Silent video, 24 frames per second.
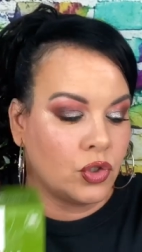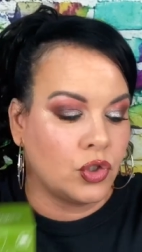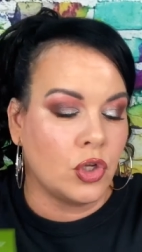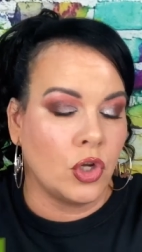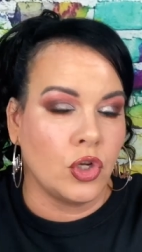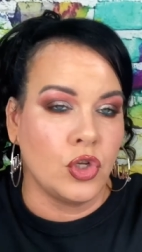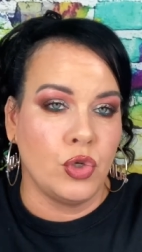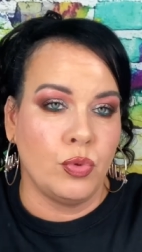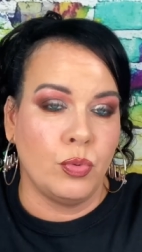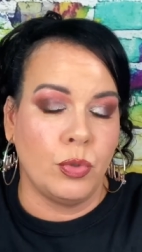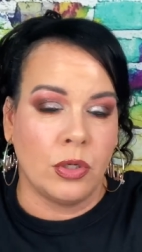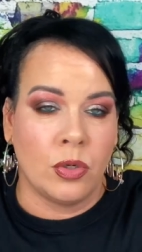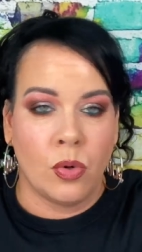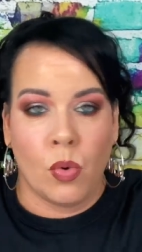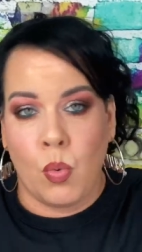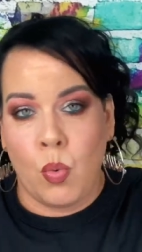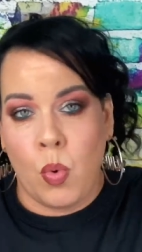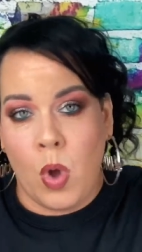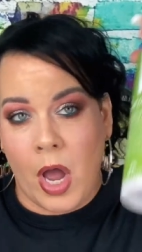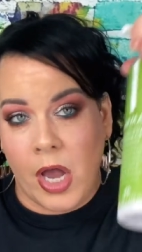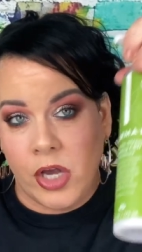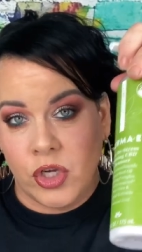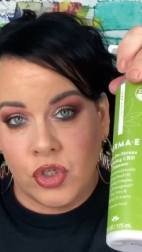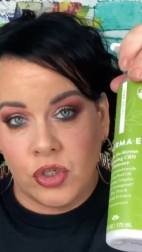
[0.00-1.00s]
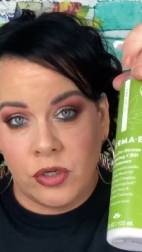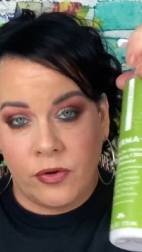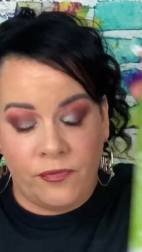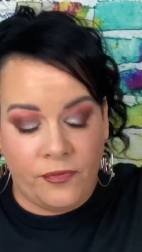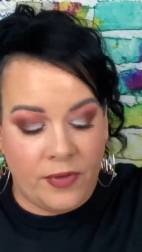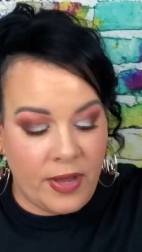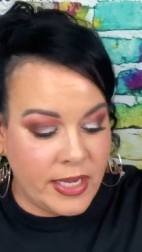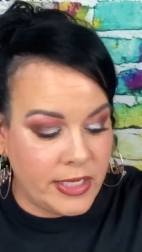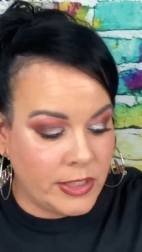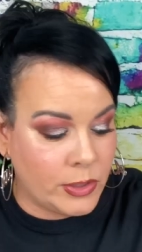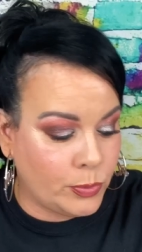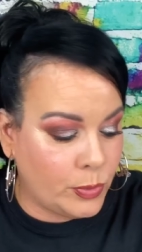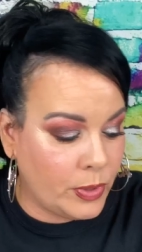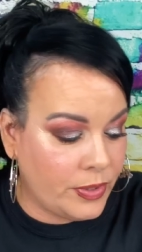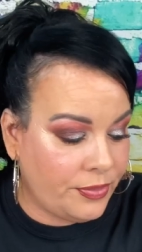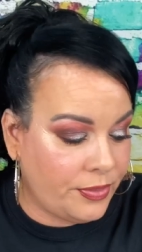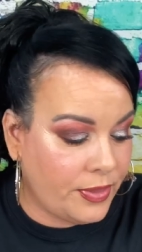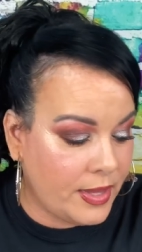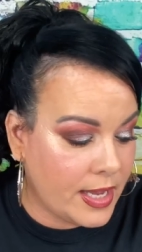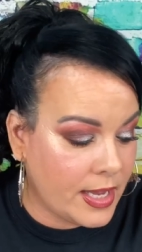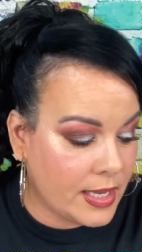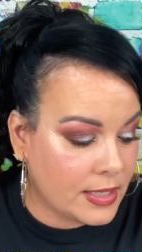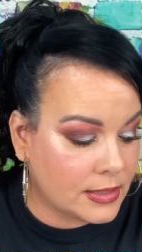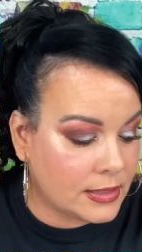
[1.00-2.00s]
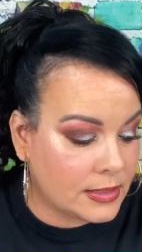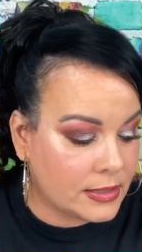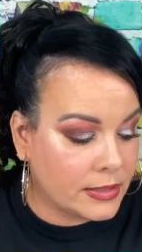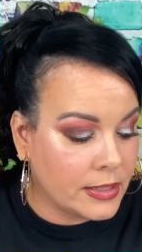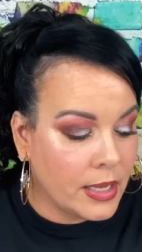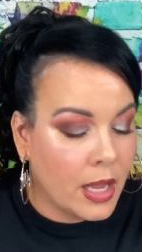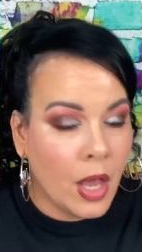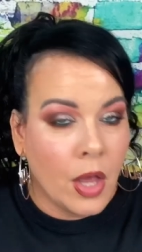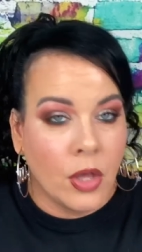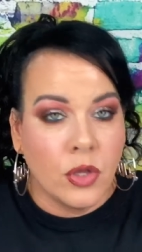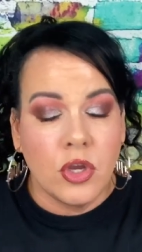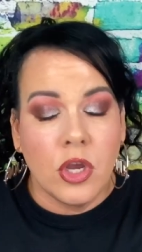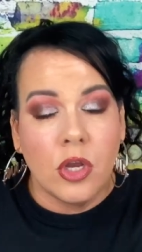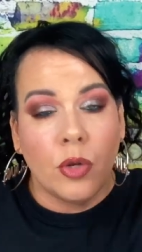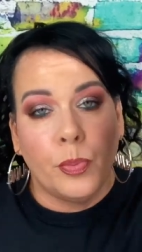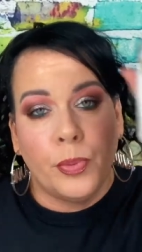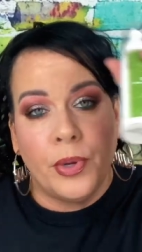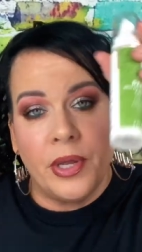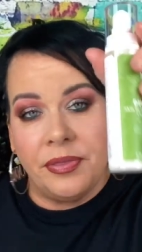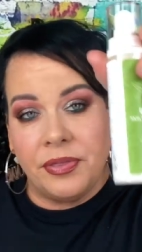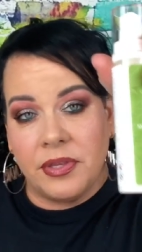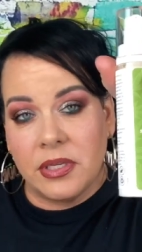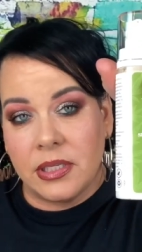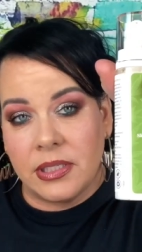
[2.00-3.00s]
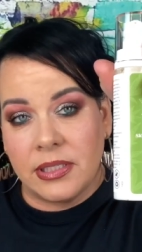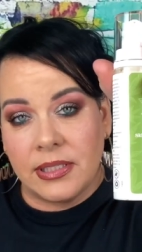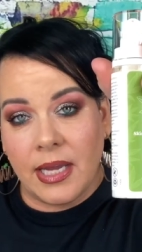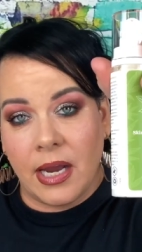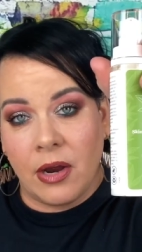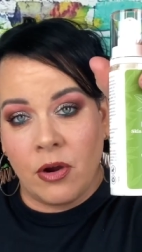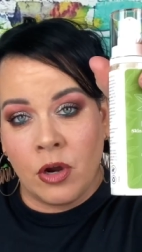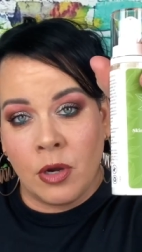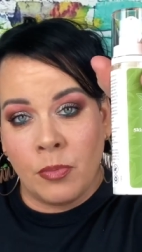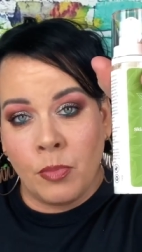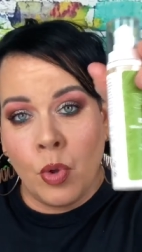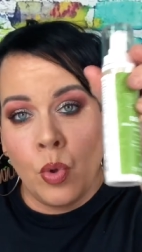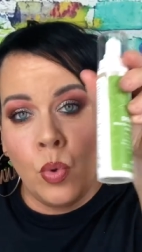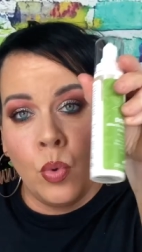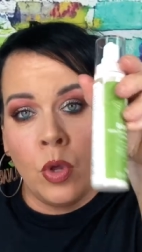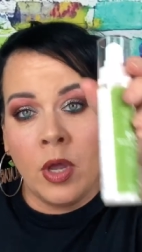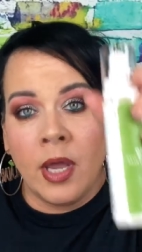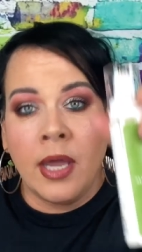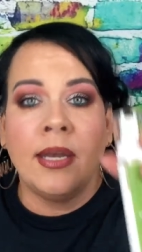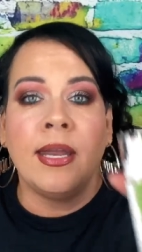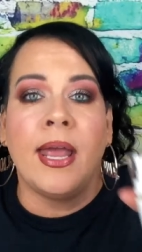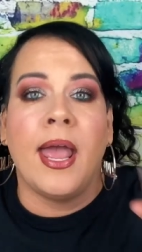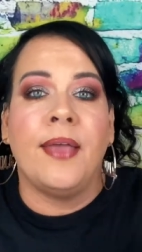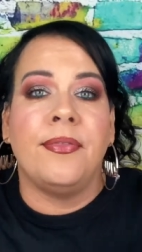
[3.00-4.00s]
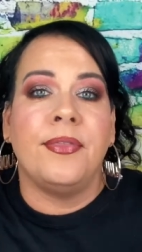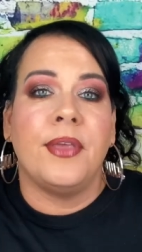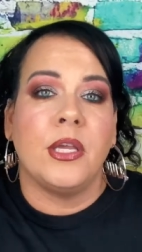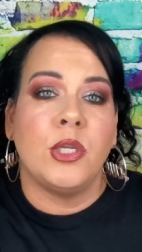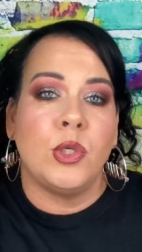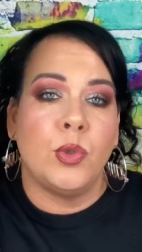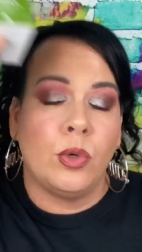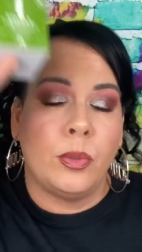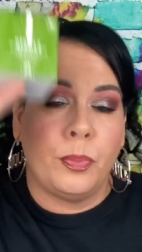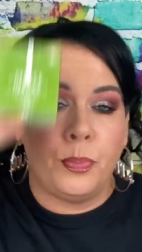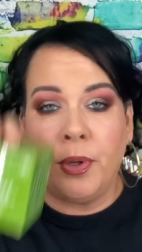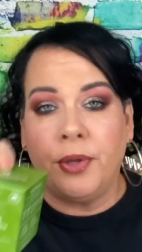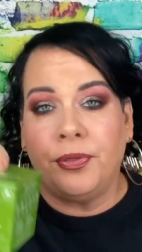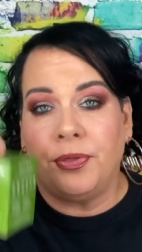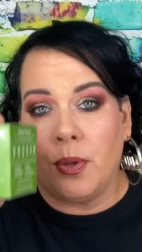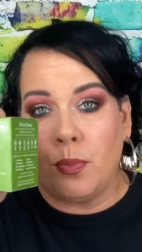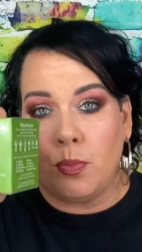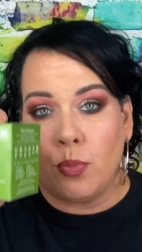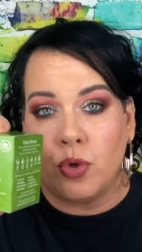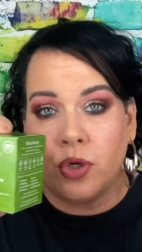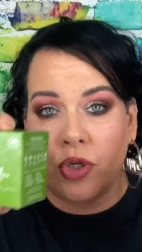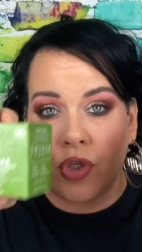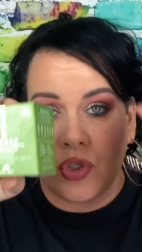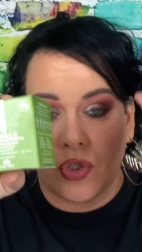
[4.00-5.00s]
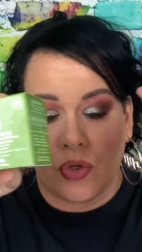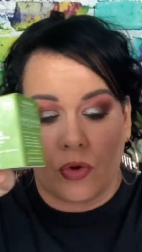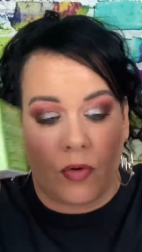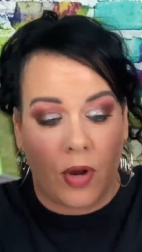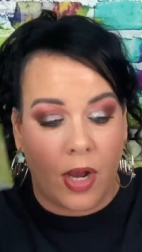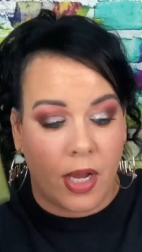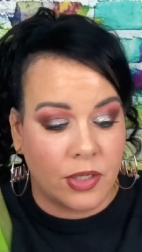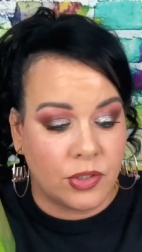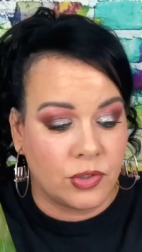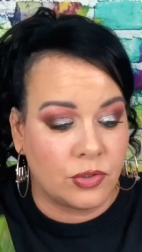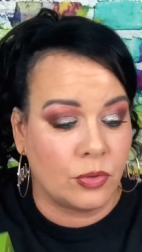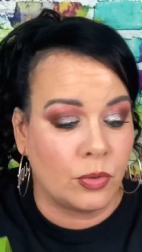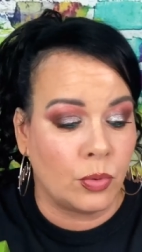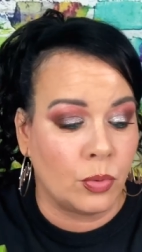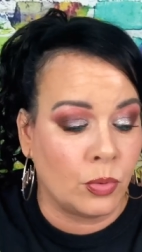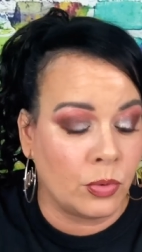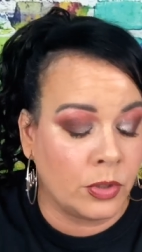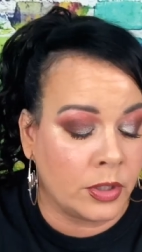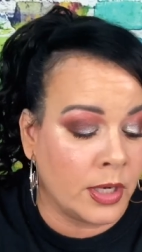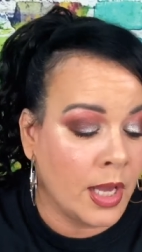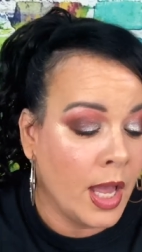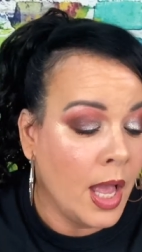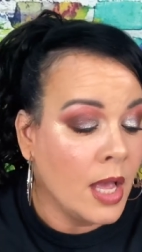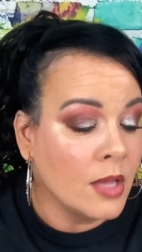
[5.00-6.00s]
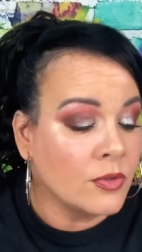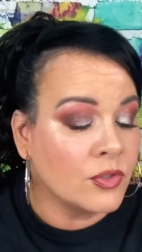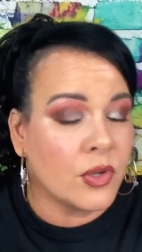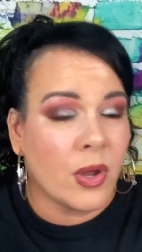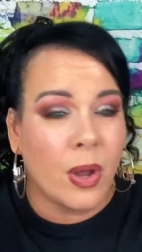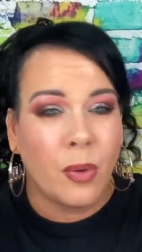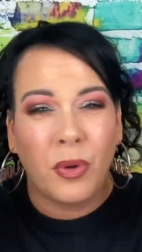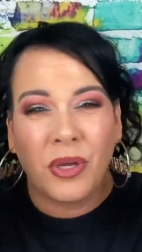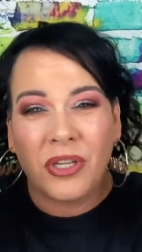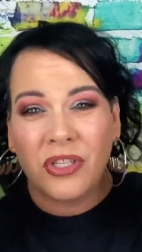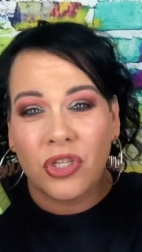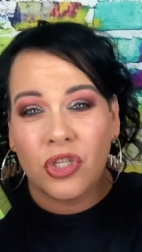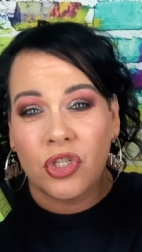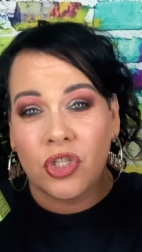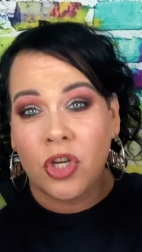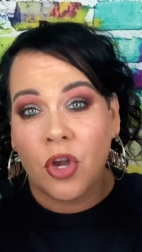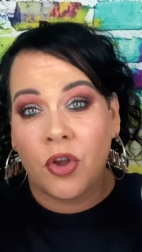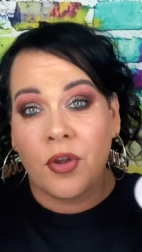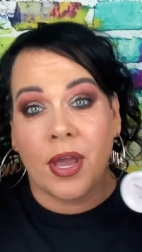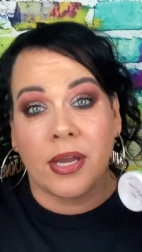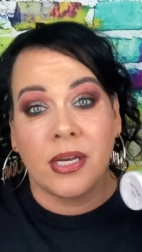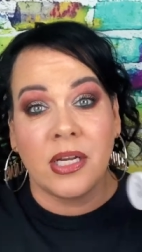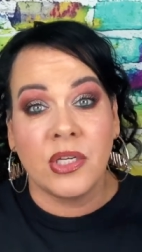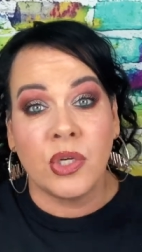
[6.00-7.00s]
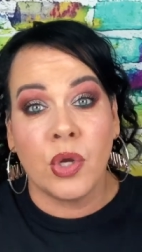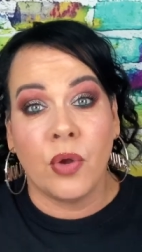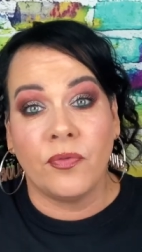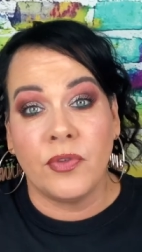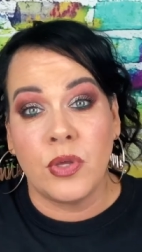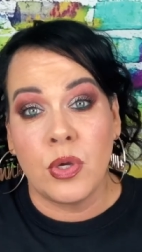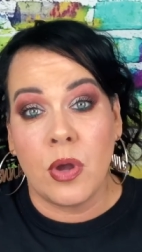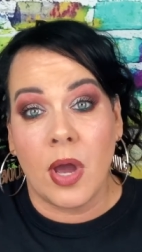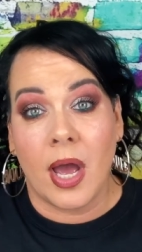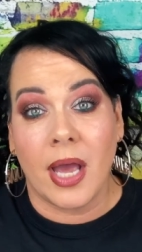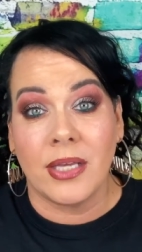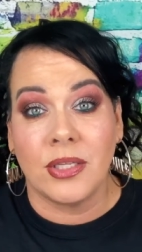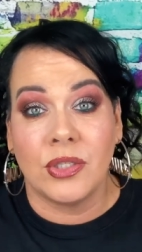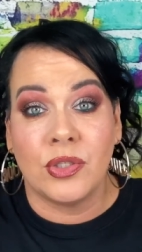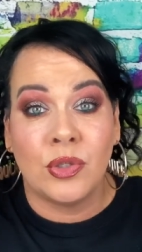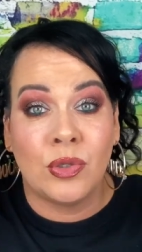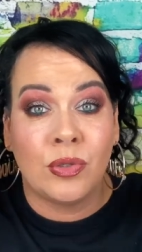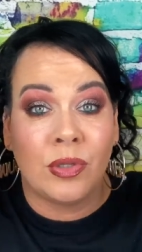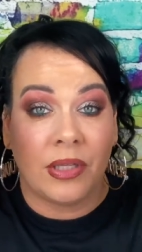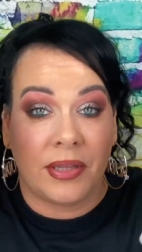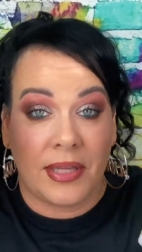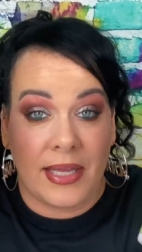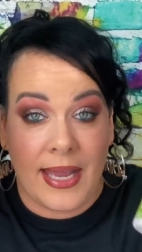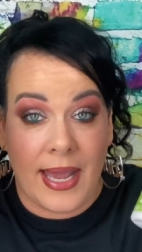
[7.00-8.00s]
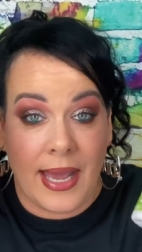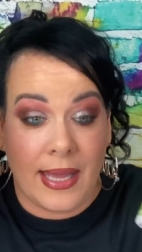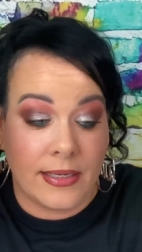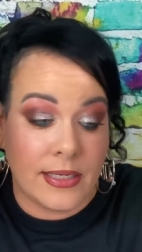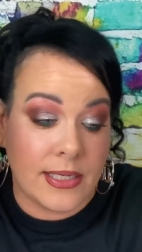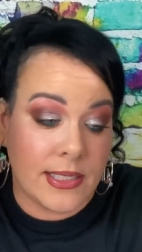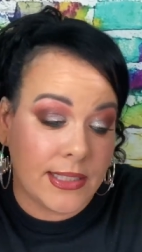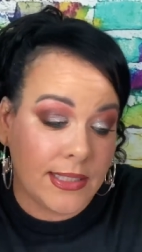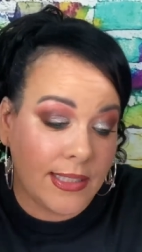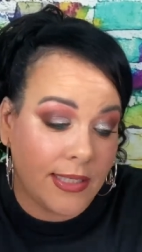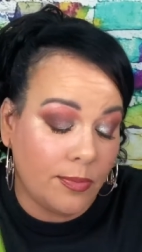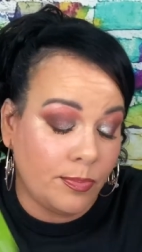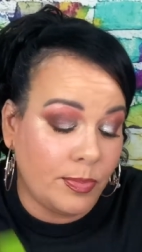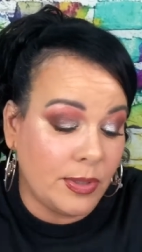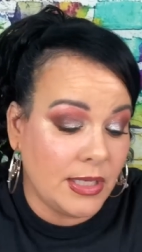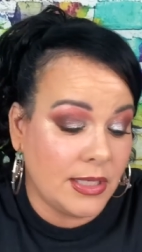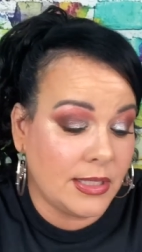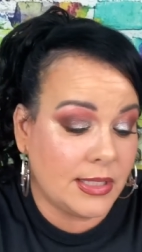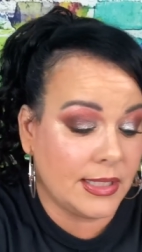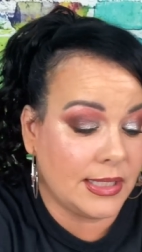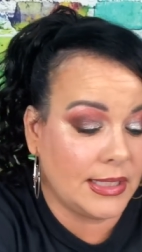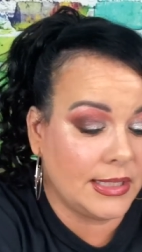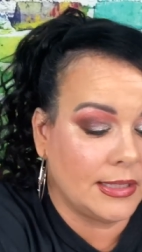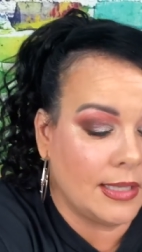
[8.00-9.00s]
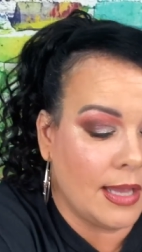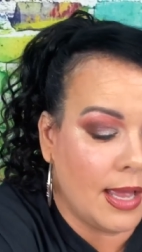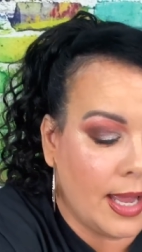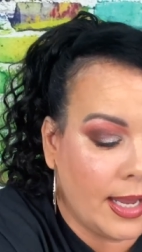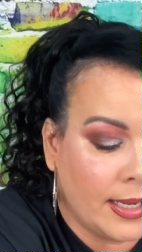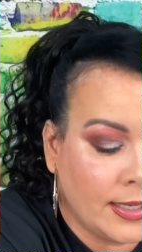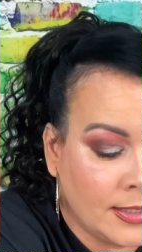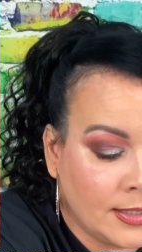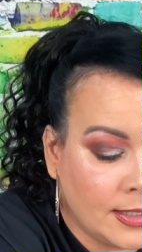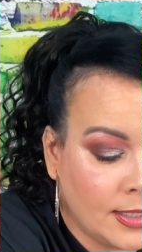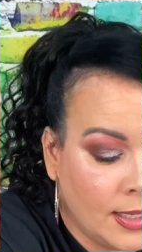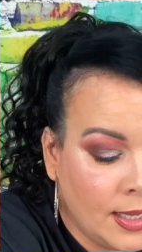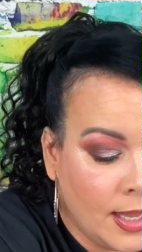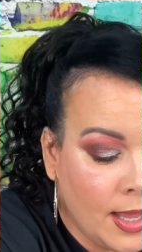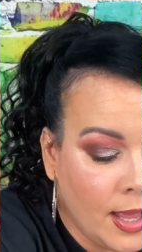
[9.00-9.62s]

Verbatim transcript: So you would wash your face with this, you'd put the serum on, and then you would put the moisturizer on. So I wanted to show you, I didn't know if you guys knew that they had a CBD line.